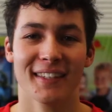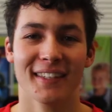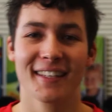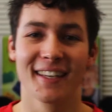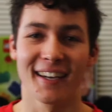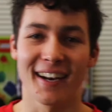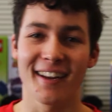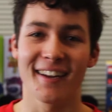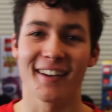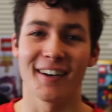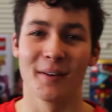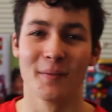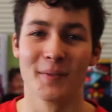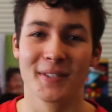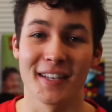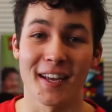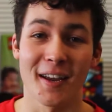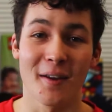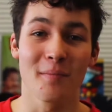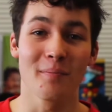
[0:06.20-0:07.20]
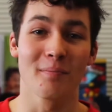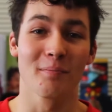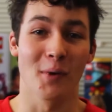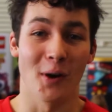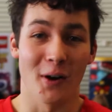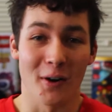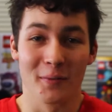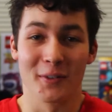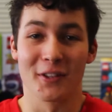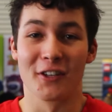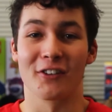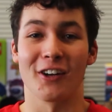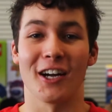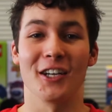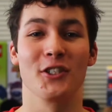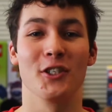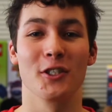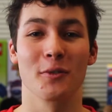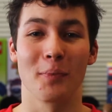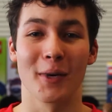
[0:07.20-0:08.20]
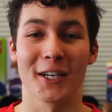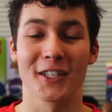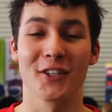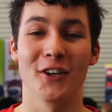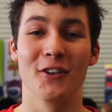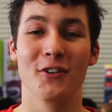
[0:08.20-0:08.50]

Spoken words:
G'day, I'm Sam. Welcome to the Christchurch Brick Show